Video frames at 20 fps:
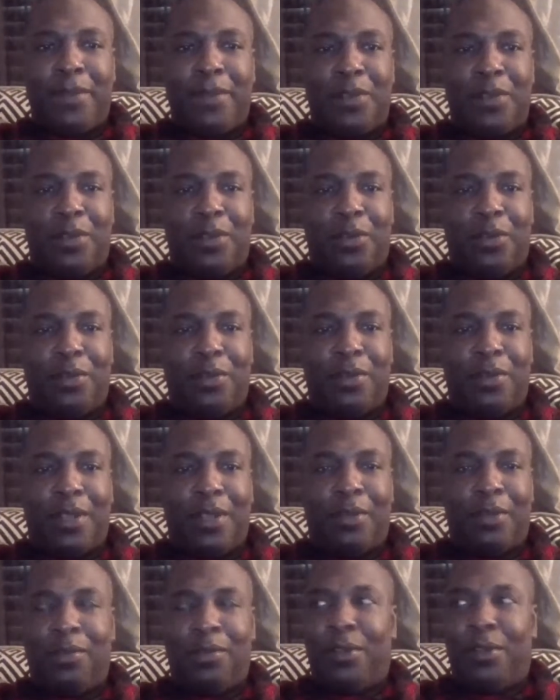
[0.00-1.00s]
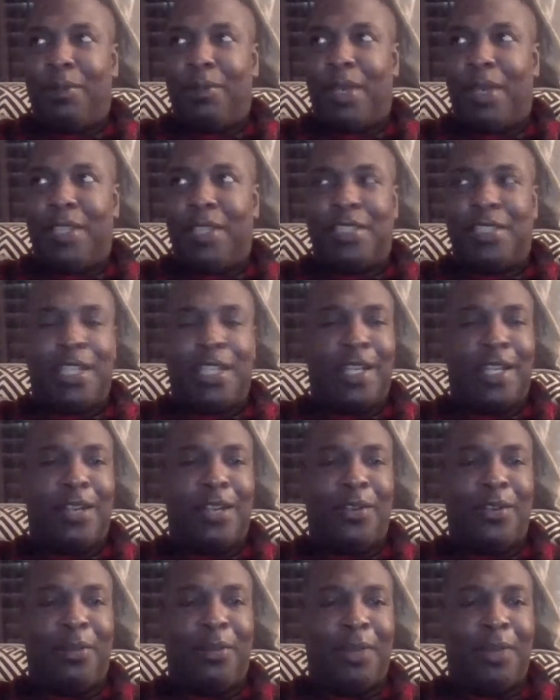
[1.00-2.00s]
I want my
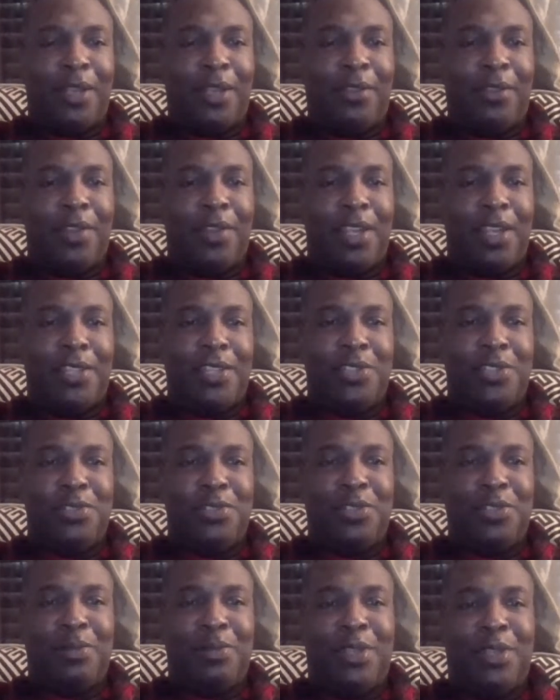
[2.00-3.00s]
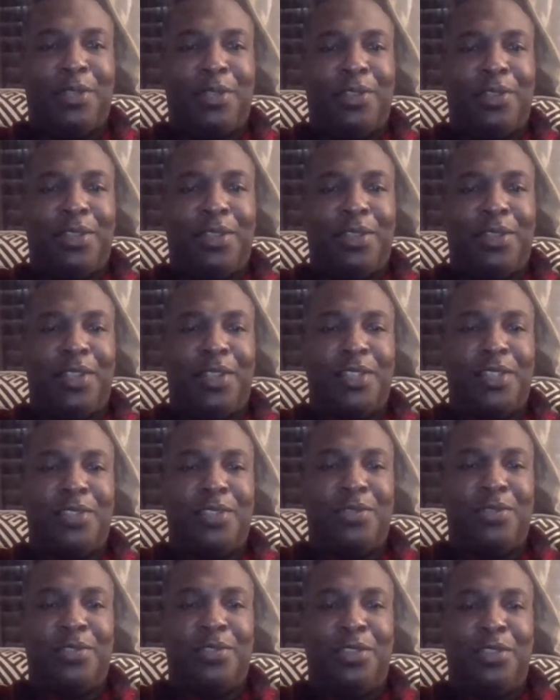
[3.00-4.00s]
child and my grandchildren, my great
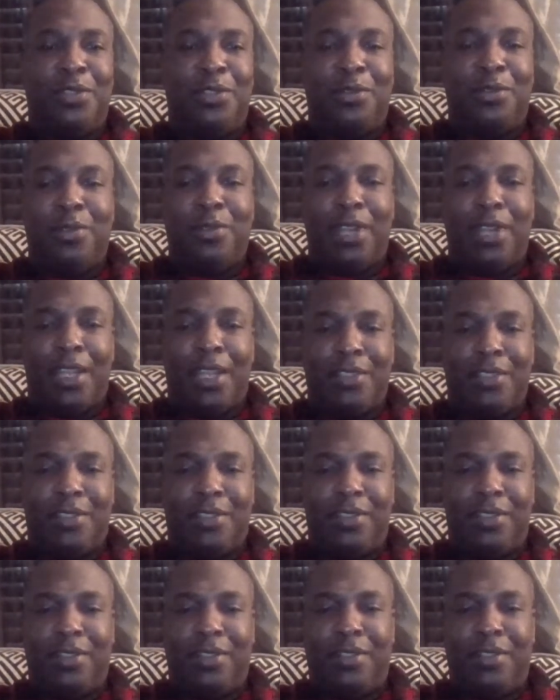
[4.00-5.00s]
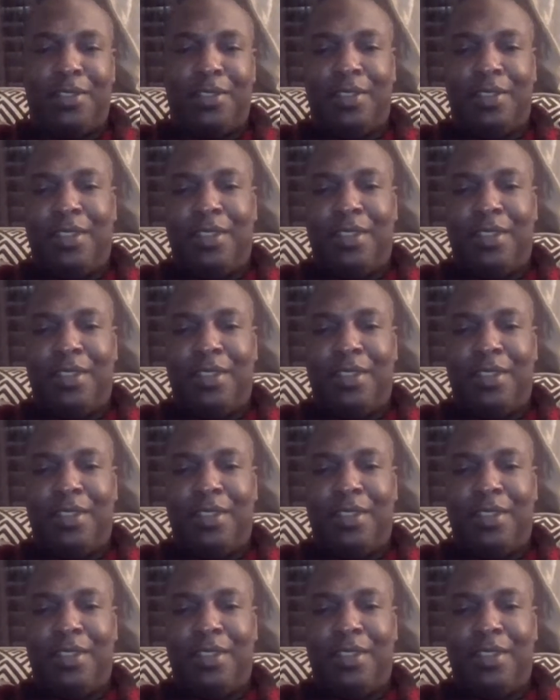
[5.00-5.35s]
grandchildren to know where I stood,